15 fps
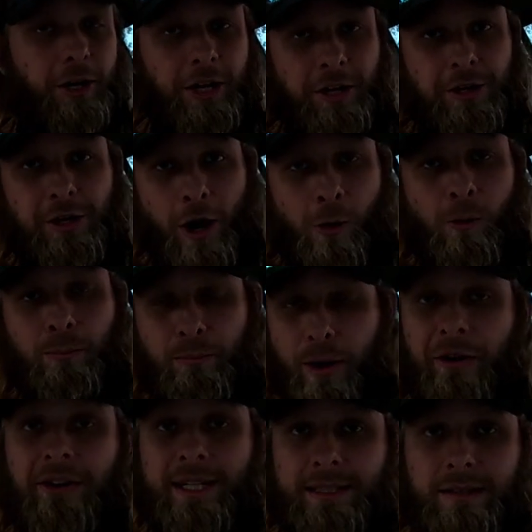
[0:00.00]
condone
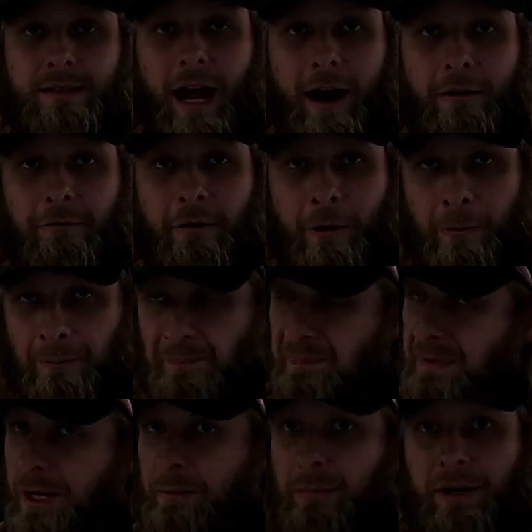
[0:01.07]
burning styrofoam.
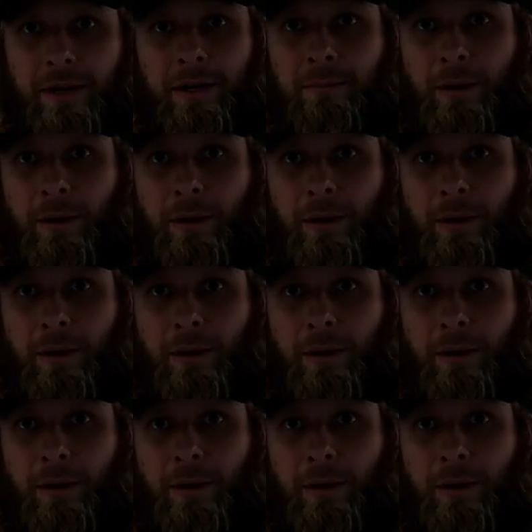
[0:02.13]
But in an